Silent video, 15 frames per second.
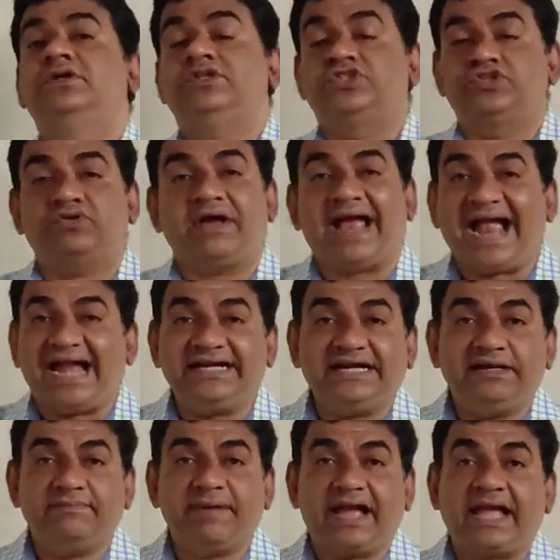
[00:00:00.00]
So add
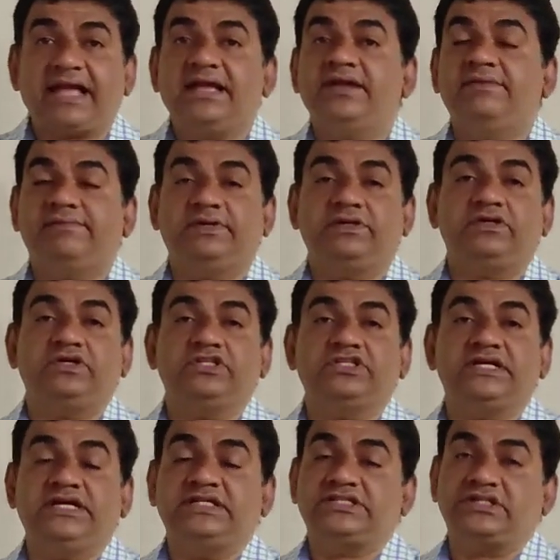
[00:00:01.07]
it back because
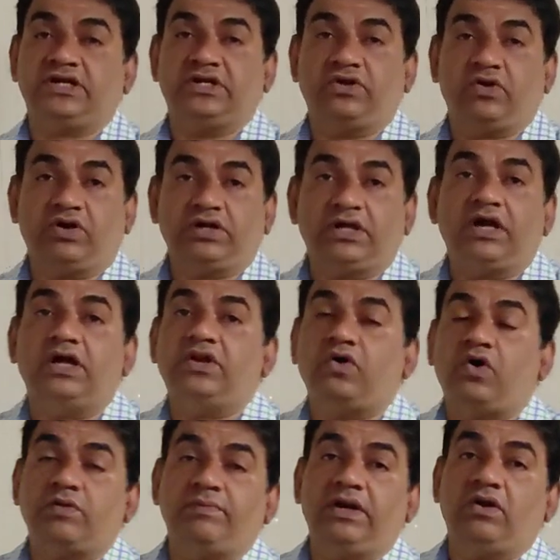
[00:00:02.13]
it's not a
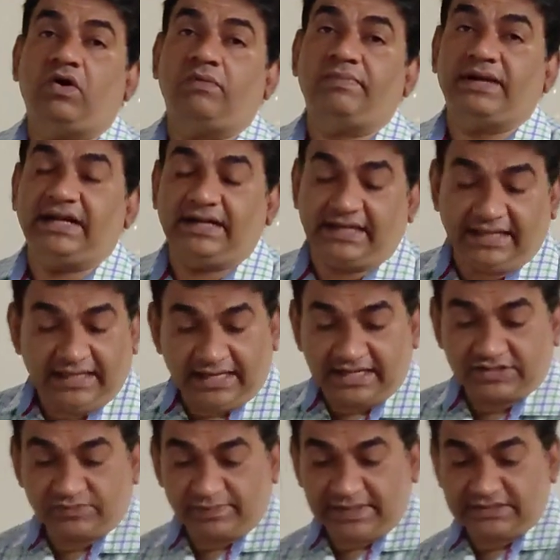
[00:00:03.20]
normal operating
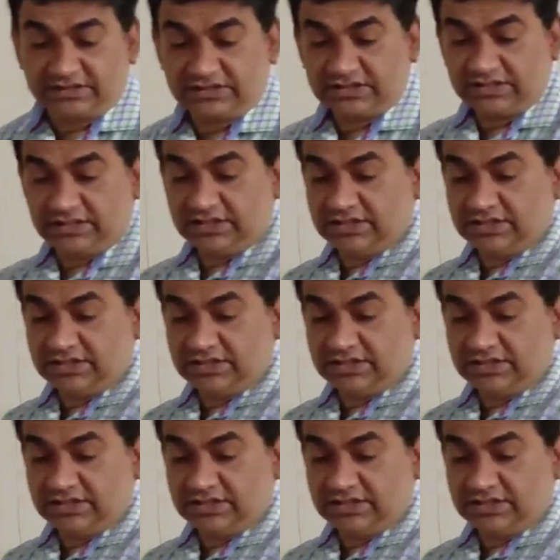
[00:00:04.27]
expense.